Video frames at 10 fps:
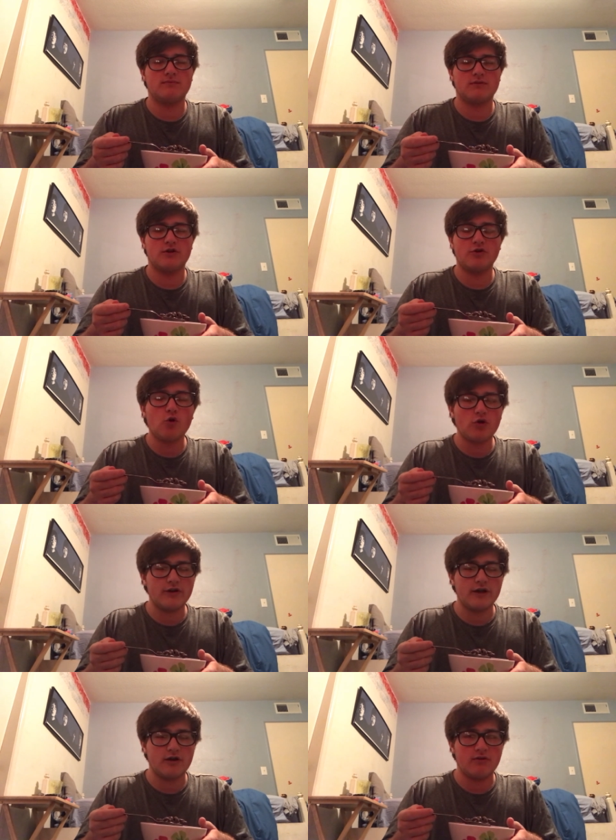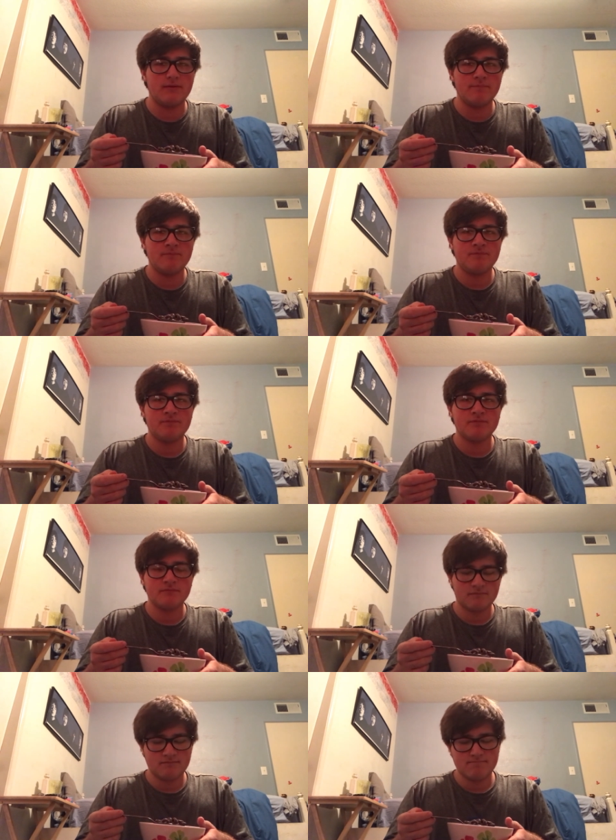an Oreo,
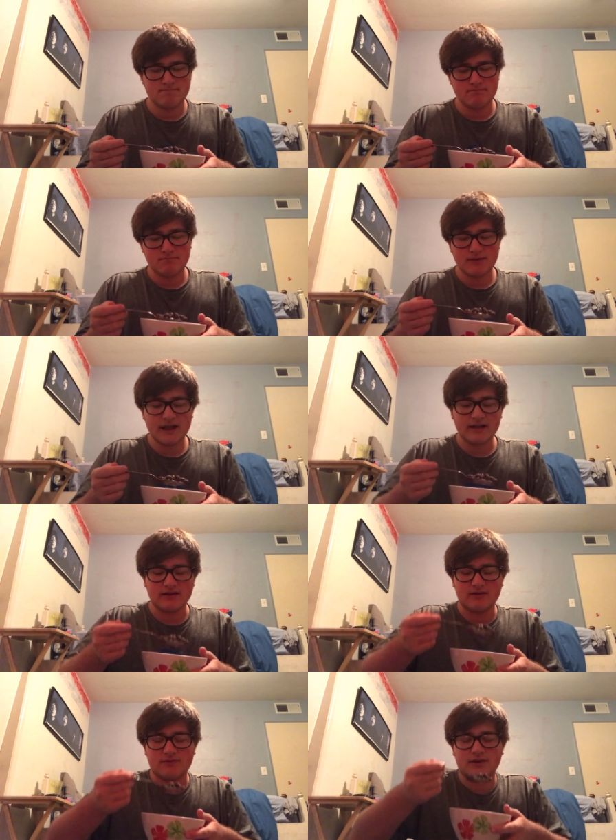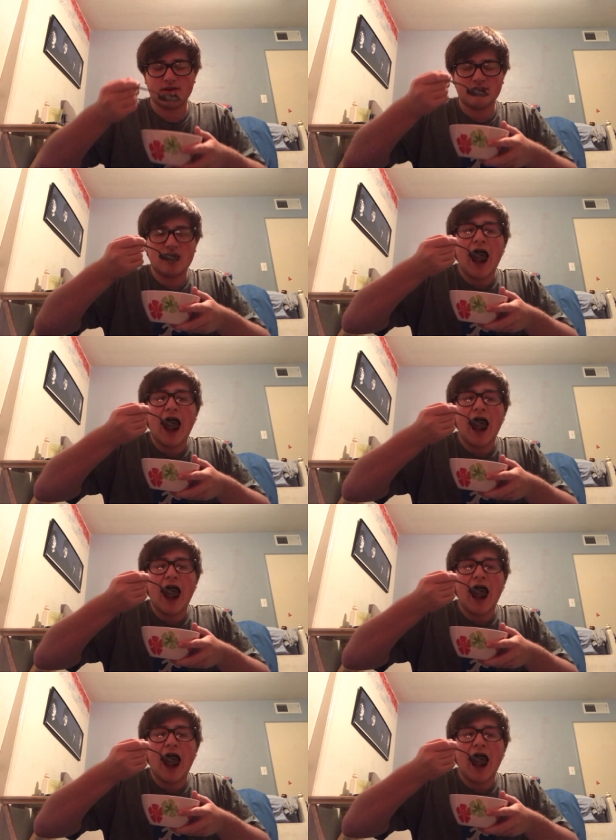but I can live with this.